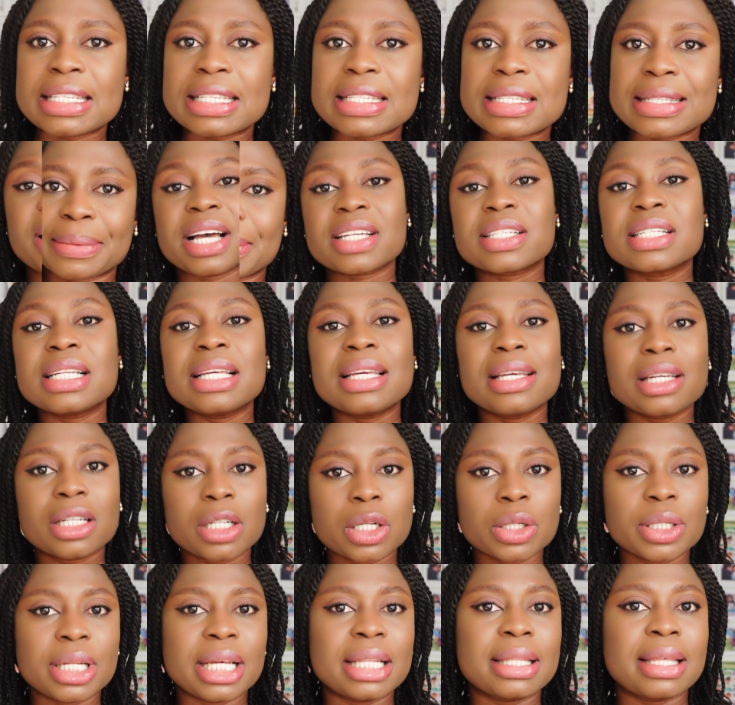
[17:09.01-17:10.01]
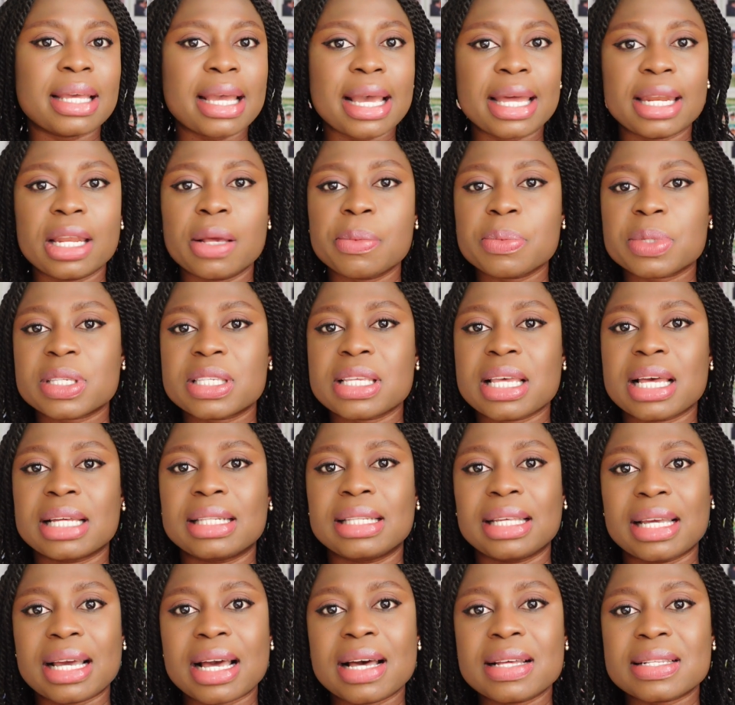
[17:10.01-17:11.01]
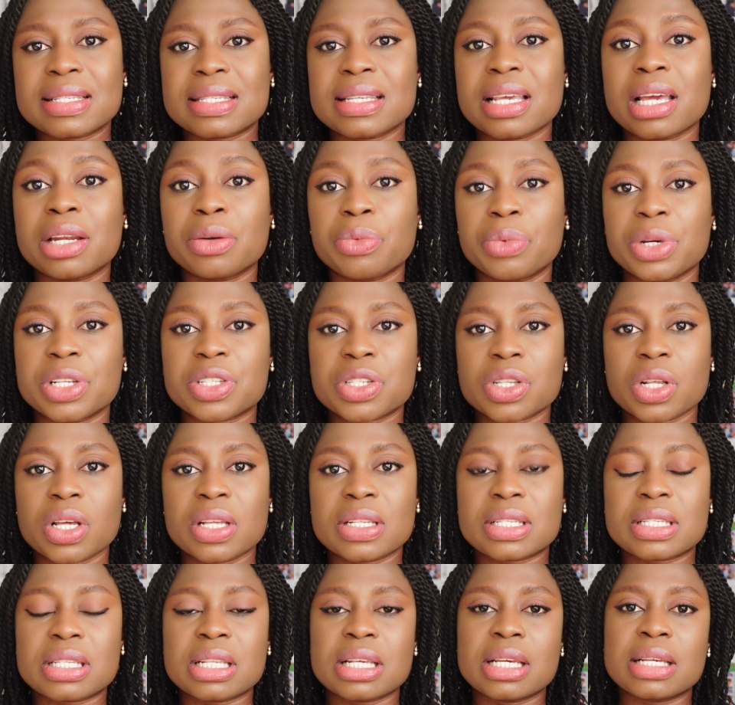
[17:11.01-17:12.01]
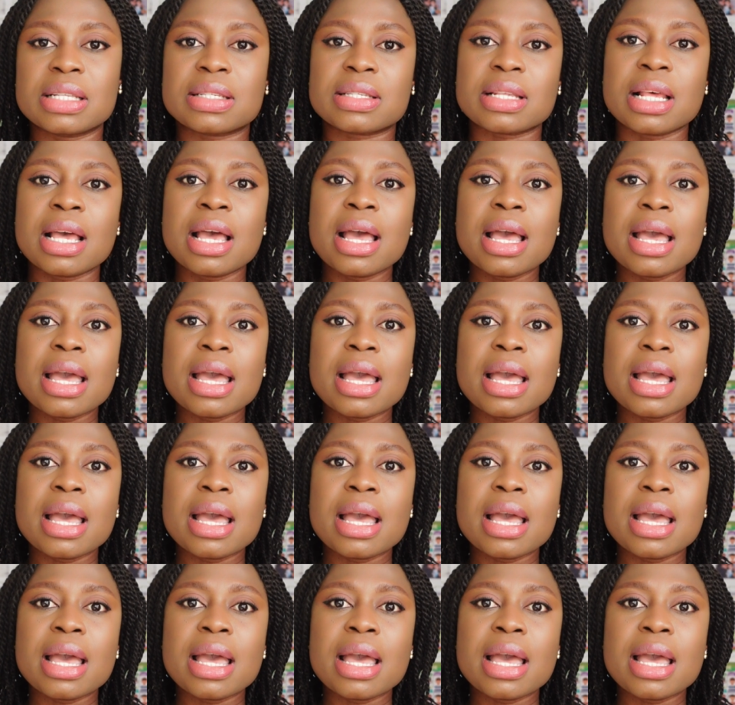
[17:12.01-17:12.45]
So I've actually included the NMC and the RCN Resources